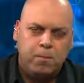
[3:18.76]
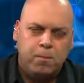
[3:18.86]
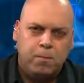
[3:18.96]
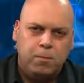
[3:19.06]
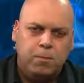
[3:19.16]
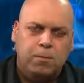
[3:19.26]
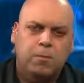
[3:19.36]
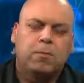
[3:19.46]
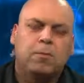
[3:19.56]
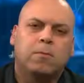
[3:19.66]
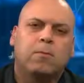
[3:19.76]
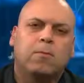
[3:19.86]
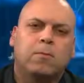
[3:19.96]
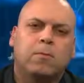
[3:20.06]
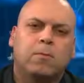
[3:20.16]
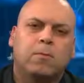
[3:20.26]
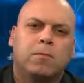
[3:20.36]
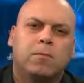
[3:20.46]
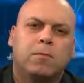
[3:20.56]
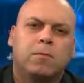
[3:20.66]

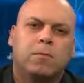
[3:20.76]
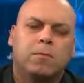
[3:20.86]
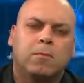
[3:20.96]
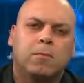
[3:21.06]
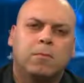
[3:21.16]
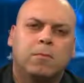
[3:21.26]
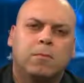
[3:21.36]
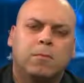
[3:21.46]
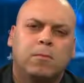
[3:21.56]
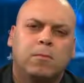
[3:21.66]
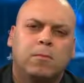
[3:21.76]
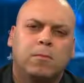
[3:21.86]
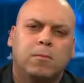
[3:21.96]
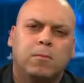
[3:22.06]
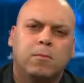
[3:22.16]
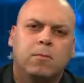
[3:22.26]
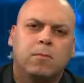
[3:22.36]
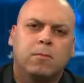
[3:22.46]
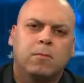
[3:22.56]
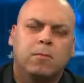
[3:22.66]

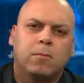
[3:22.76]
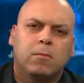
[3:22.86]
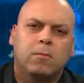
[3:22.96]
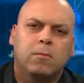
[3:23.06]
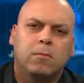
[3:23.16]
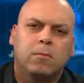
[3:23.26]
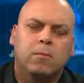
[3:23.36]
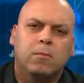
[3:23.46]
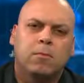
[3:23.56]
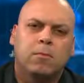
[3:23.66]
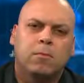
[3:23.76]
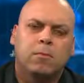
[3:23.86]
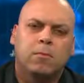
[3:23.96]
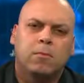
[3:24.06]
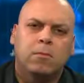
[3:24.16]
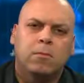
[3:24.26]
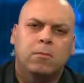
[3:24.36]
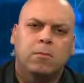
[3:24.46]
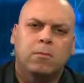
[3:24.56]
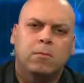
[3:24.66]

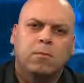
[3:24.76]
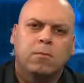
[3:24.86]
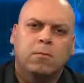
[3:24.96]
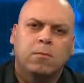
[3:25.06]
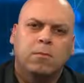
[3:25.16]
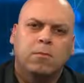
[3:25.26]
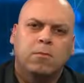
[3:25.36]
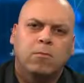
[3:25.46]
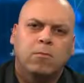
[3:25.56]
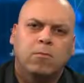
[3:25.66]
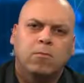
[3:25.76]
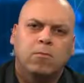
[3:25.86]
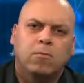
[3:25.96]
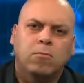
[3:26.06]
No words are spoken by the person on screen.